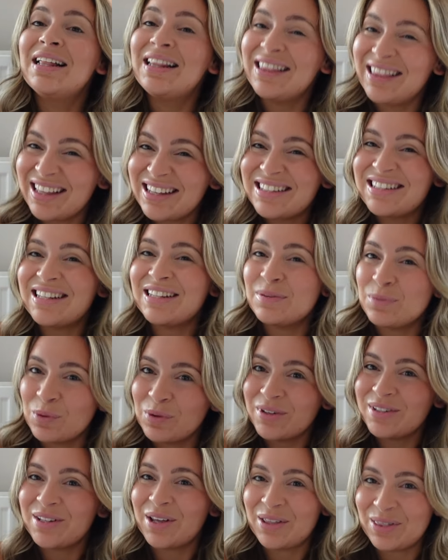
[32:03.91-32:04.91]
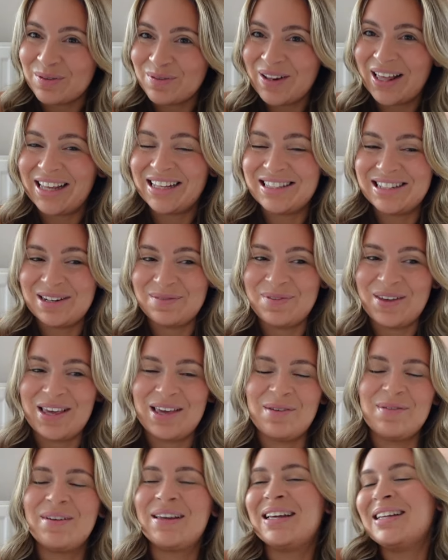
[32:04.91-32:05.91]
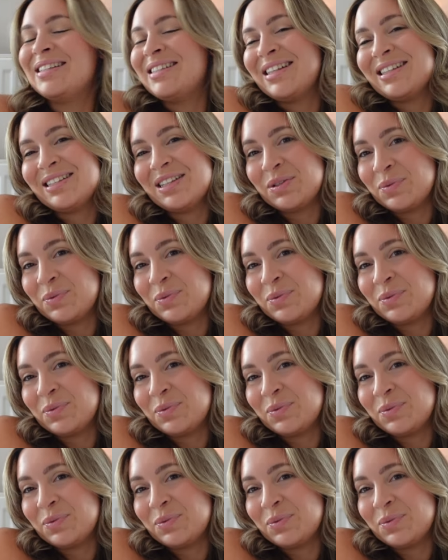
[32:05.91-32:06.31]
this is more so the place to be, because this